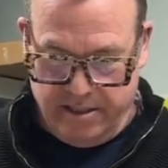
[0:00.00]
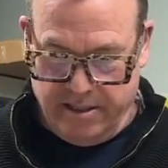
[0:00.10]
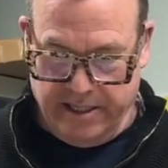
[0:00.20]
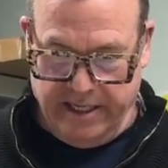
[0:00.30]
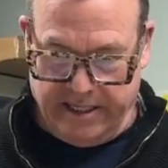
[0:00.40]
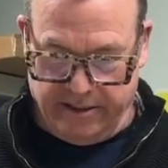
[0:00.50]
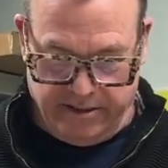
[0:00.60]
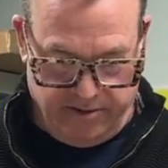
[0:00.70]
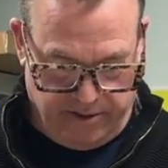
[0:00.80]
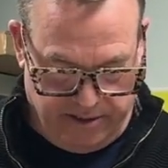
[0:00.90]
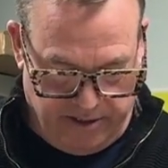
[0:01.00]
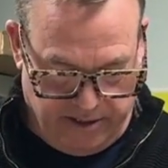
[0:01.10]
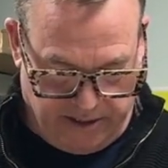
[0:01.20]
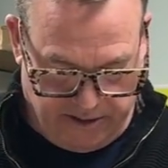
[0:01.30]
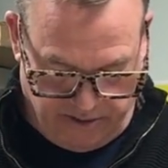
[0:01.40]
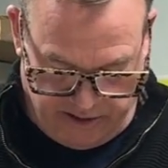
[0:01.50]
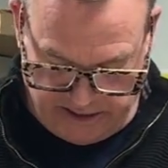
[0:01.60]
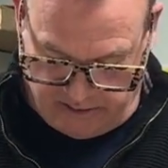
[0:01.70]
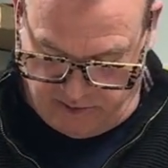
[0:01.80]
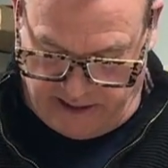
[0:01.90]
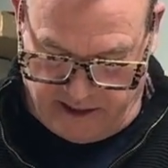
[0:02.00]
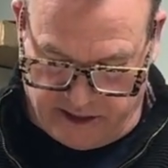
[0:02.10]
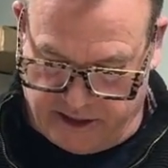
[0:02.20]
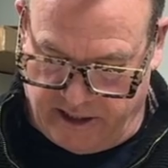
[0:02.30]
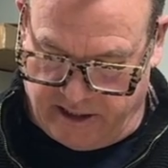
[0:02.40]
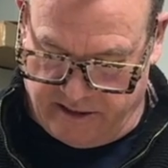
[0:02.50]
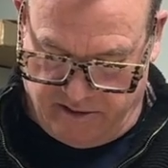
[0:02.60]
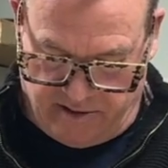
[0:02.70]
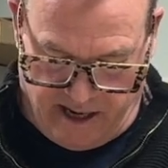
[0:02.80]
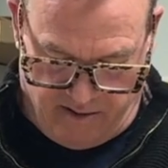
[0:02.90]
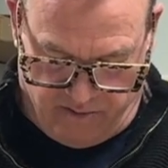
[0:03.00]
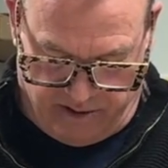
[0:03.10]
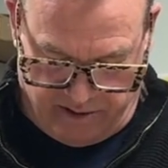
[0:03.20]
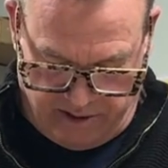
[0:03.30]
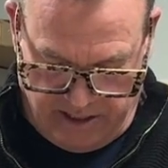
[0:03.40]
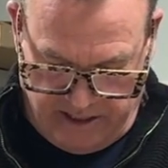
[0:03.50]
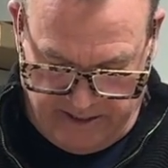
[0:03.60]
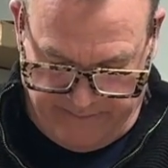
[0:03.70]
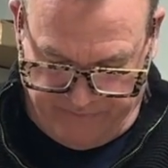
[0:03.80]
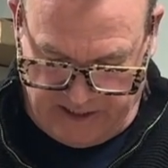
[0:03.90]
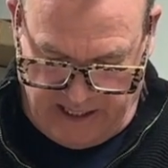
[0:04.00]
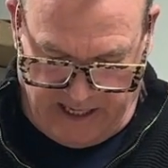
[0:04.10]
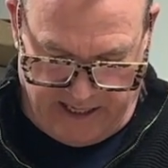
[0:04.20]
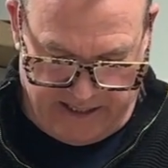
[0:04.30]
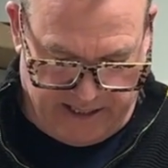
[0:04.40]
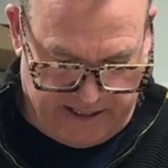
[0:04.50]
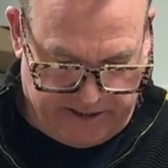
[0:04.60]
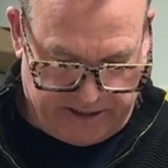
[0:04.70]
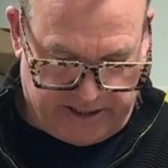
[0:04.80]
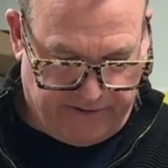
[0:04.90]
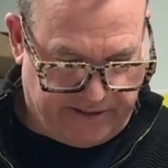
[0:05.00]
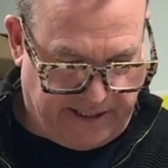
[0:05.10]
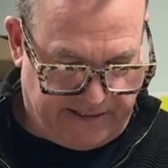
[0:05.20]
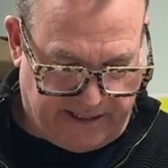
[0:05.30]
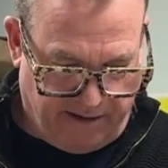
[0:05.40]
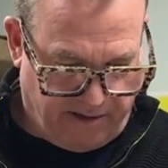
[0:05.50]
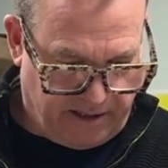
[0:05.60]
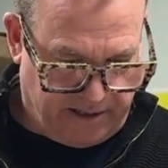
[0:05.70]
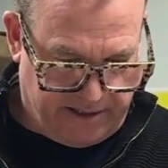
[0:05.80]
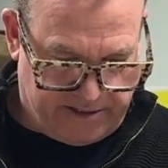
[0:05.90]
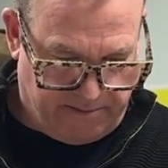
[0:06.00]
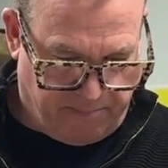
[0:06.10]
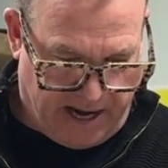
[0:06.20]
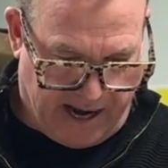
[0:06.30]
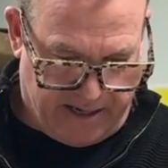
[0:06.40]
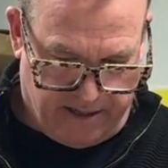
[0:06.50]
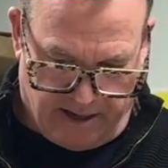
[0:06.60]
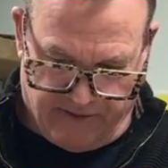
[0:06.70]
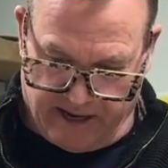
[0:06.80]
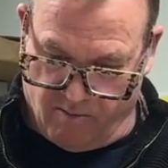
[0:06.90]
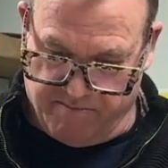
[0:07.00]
you could do this one. He or she could do that one. And the detail on it isn't bad. I think it would